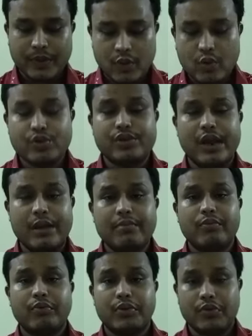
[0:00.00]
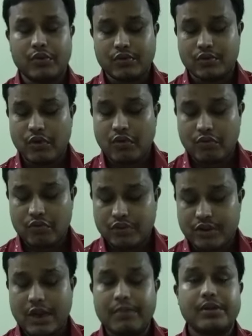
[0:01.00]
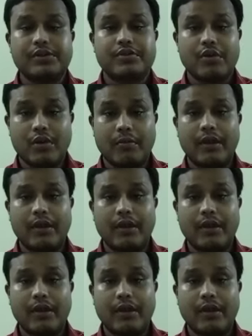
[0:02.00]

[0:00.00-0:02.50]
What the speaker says: whose name we don't know, whose name is not